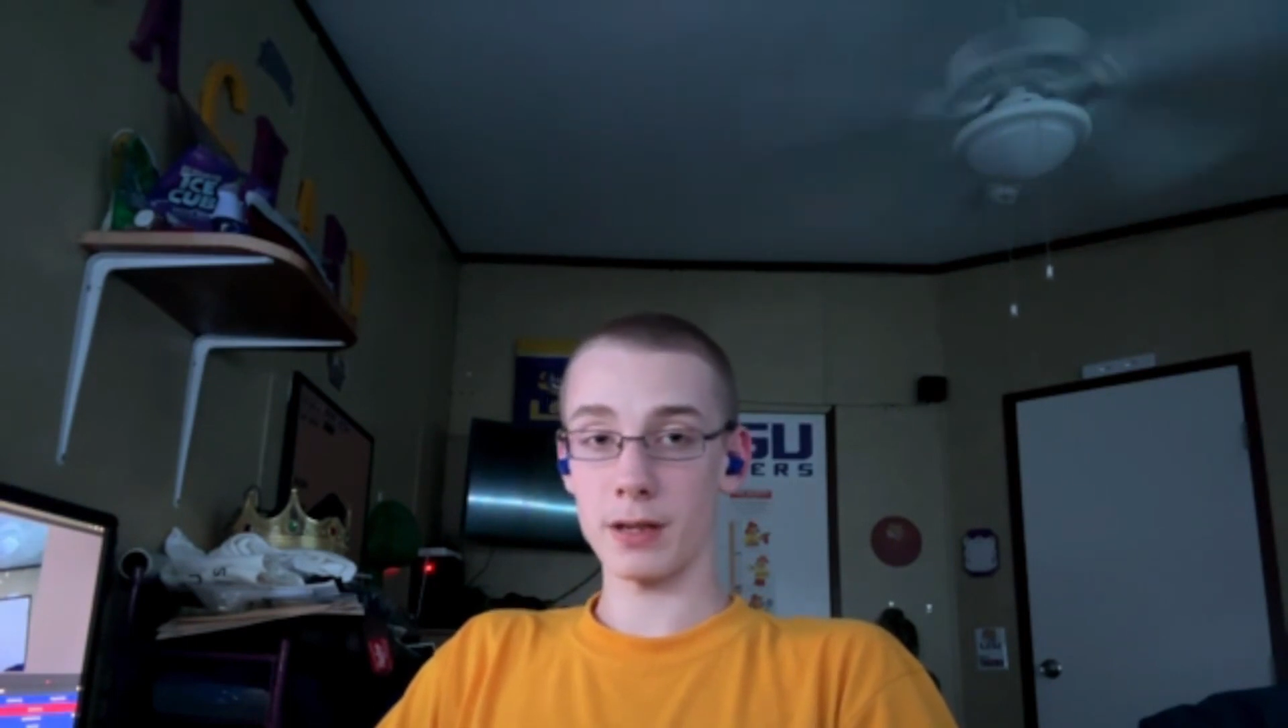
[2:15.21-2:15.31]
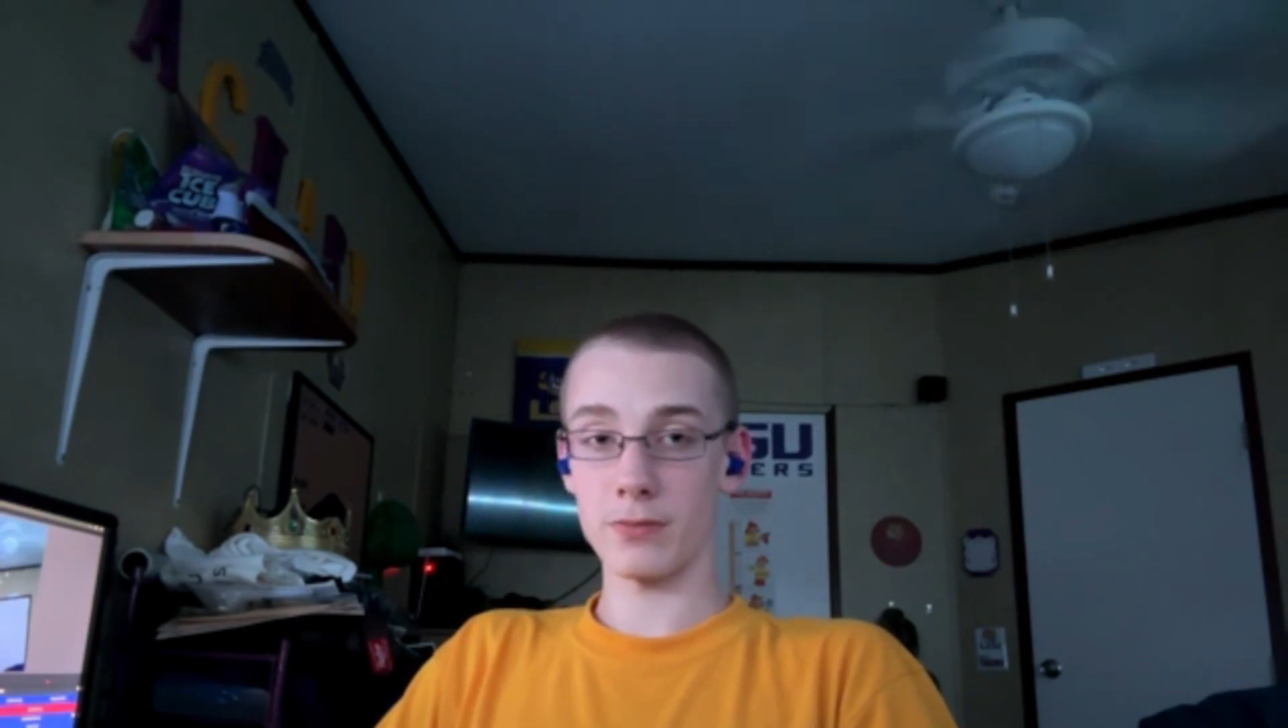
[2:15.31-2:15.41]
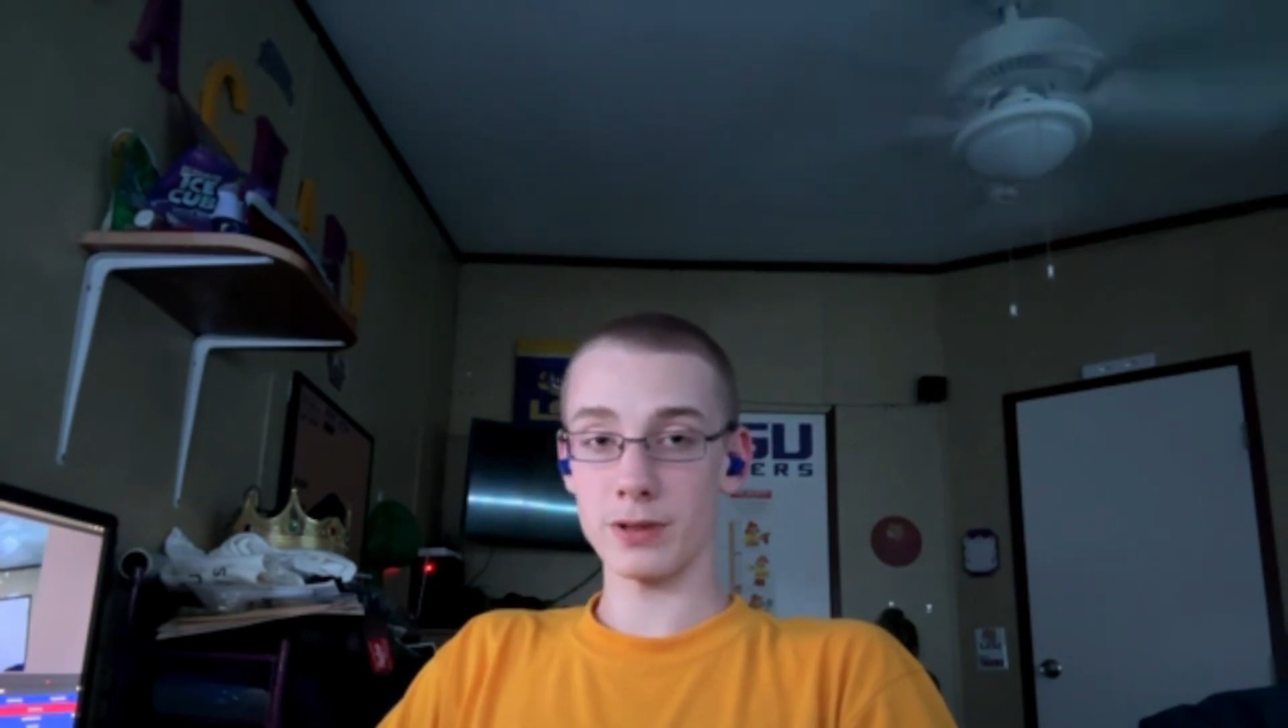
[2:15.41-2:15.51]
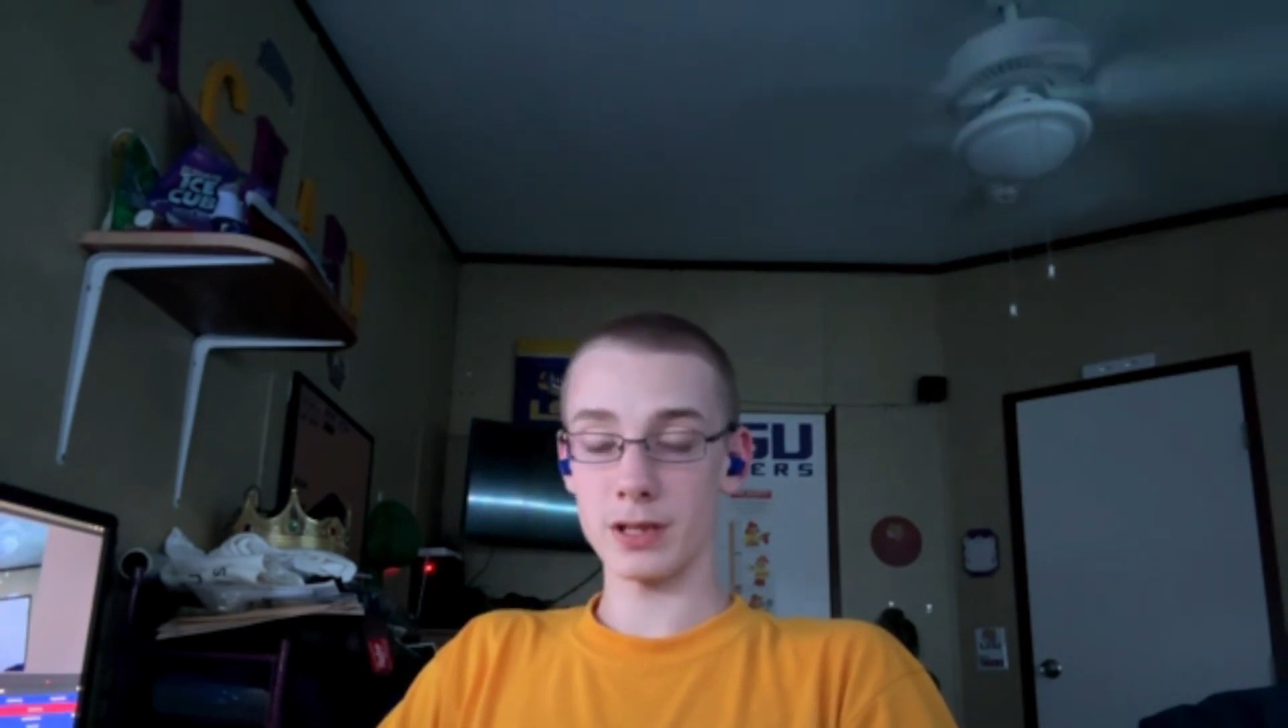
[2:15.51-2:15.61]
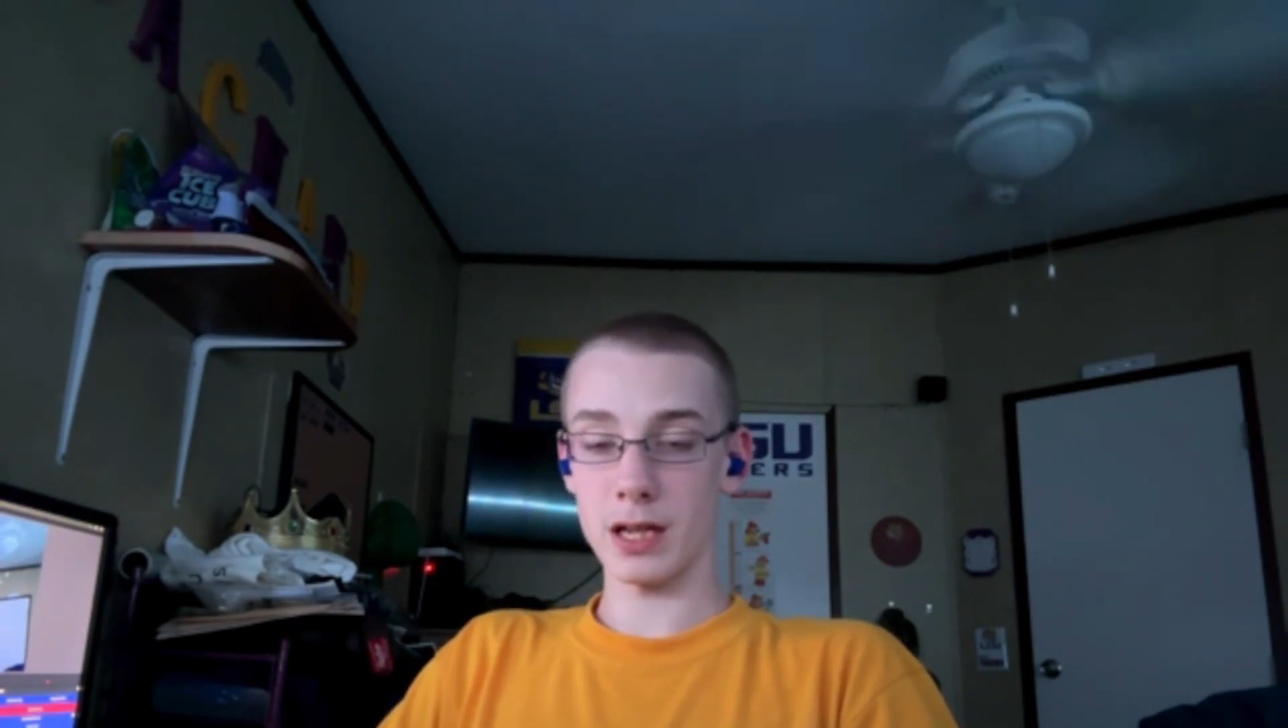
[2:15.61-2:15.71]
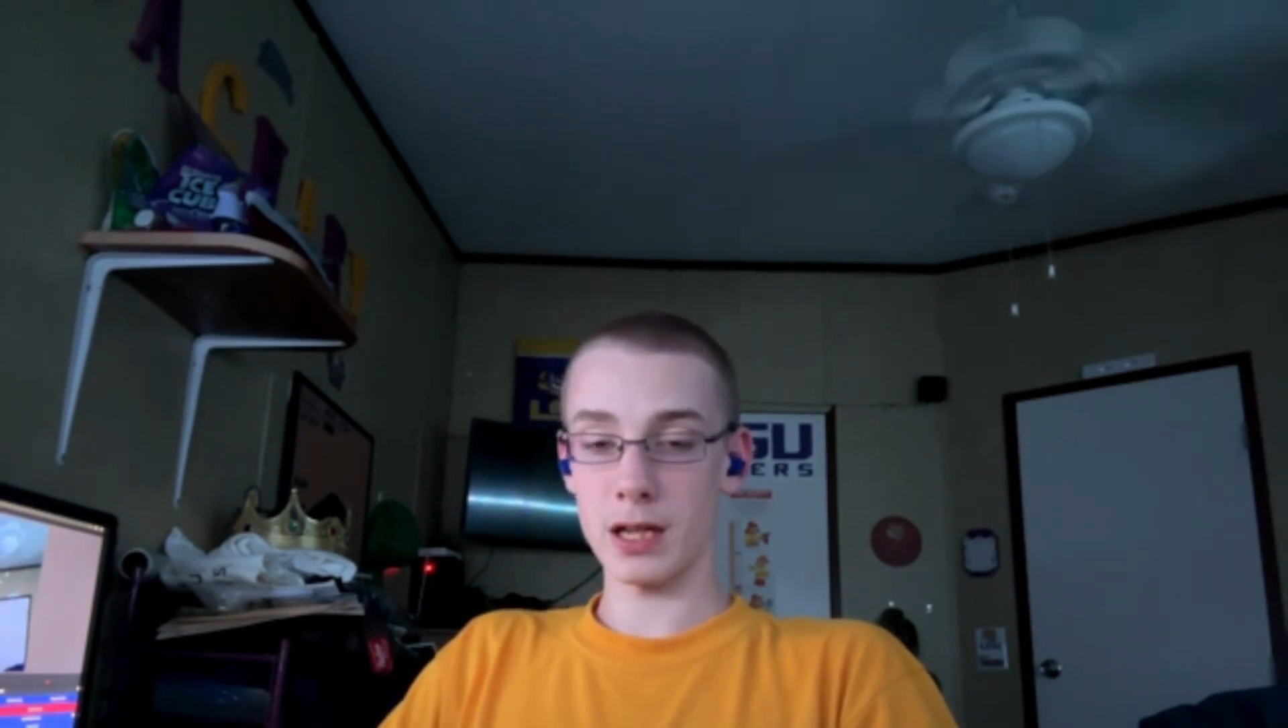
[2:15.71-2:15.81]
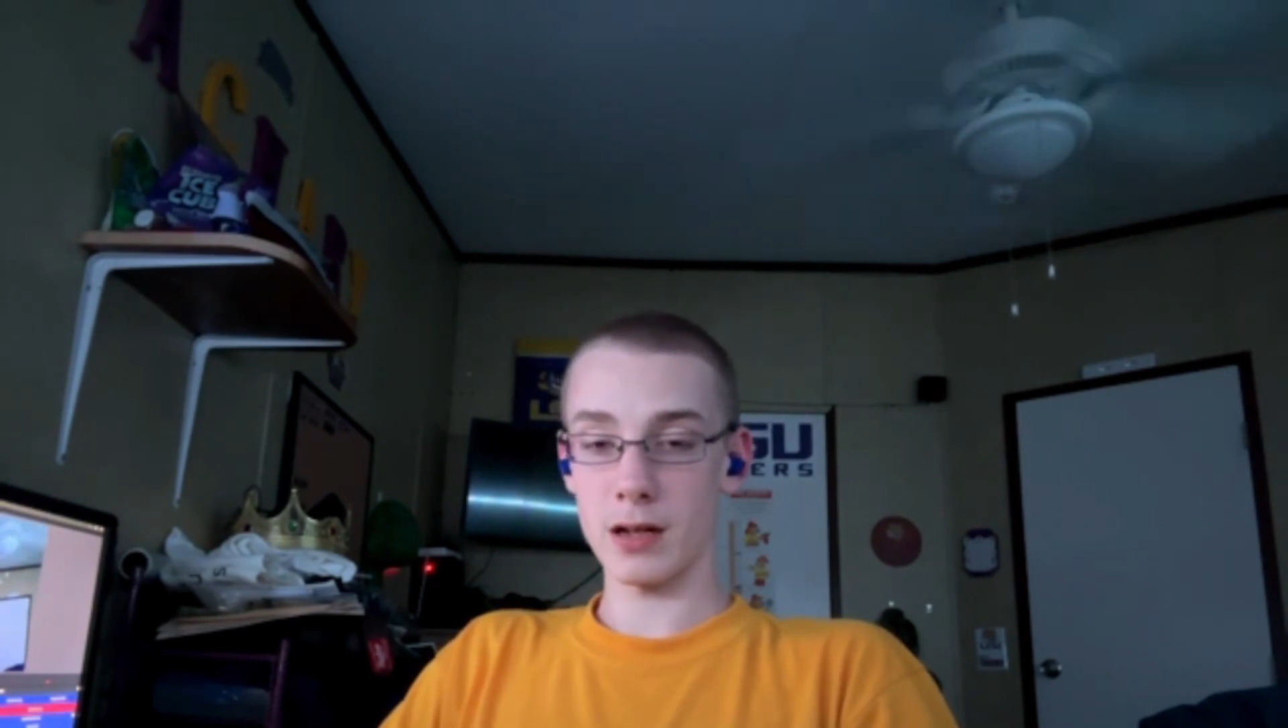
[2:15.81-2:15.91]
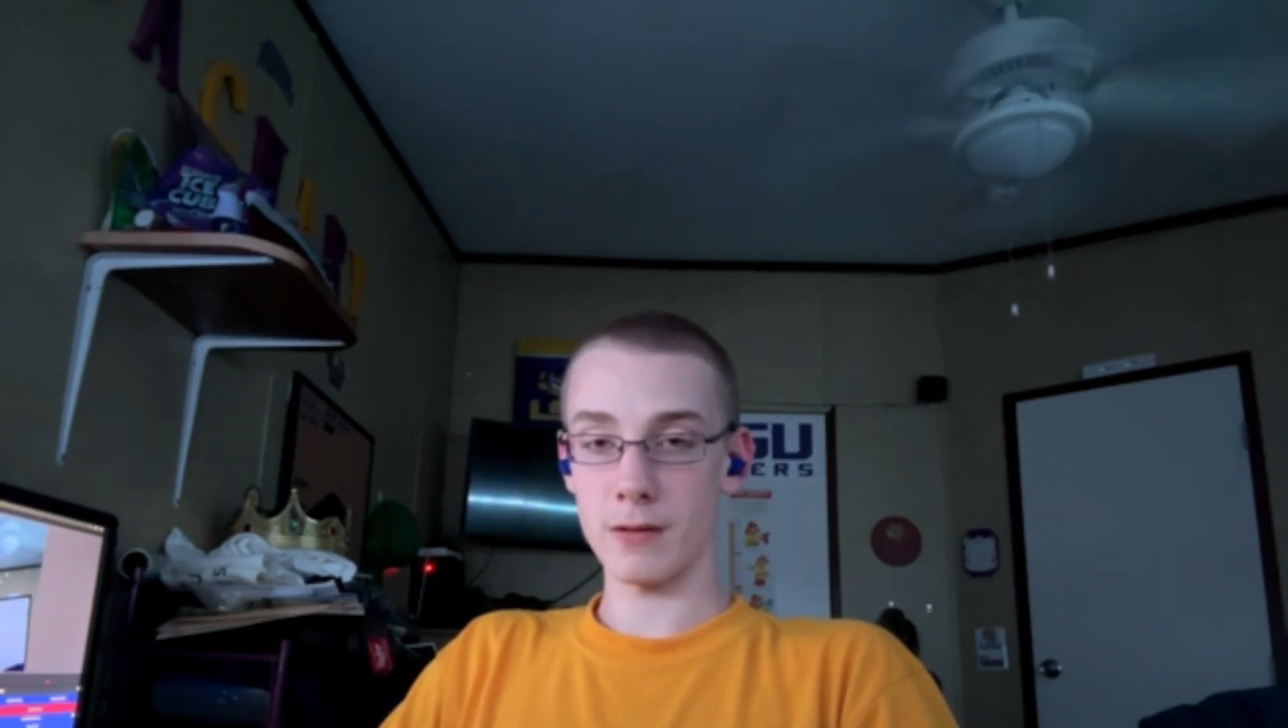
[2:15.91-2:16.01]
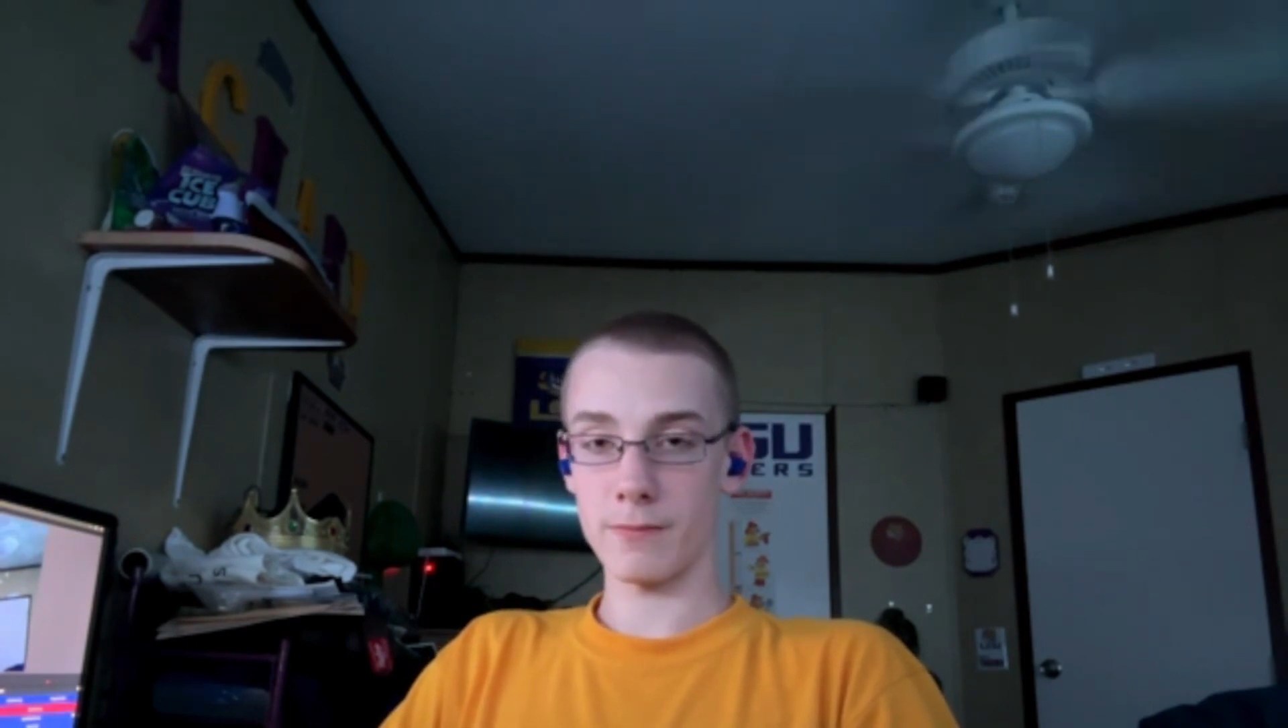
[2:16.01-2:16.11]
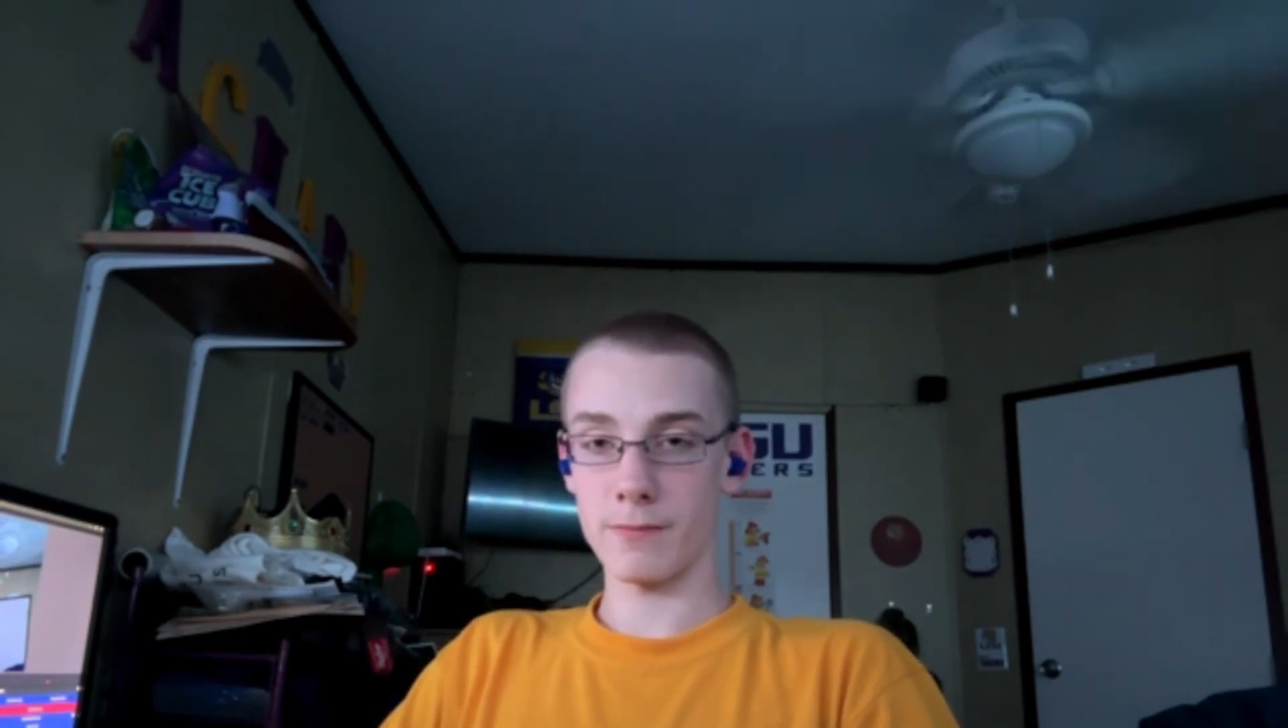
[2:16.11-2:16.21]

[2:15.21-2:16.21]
It was a uh,